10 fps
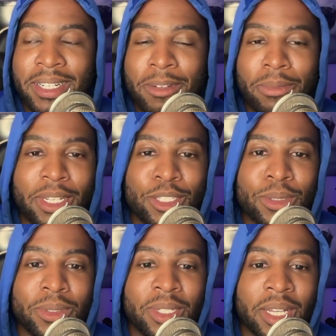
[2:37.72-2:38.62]
make
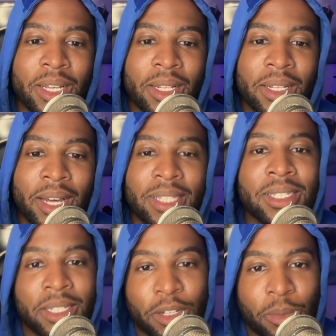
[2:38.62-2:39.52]
sure that I
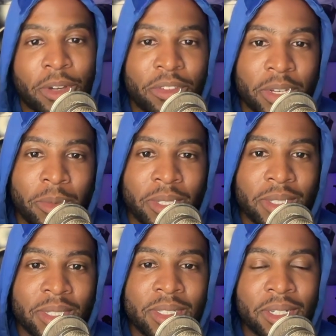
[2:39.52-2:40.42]
take care of my family.
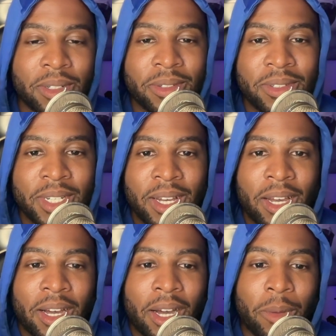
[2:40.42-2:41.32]
So,
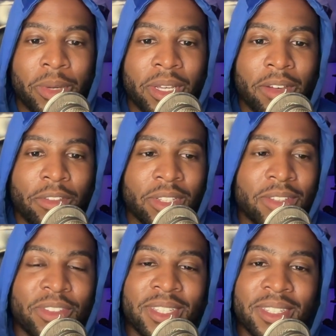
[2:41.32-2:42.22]
but yeah,
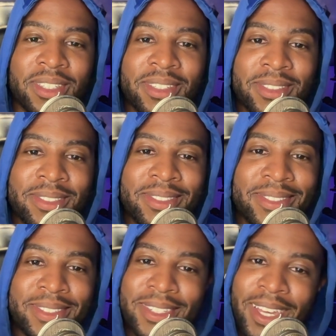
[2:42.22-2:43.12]
50-50.
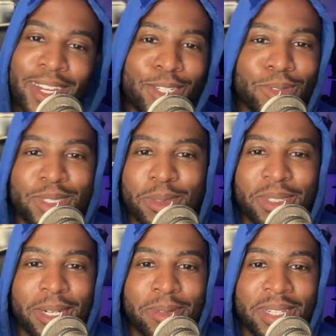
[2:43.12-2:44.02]
You got to do it
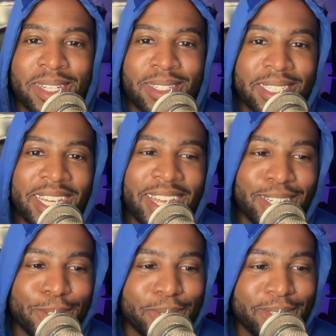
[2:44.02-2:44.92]
sometimes, ladies. You got to do it.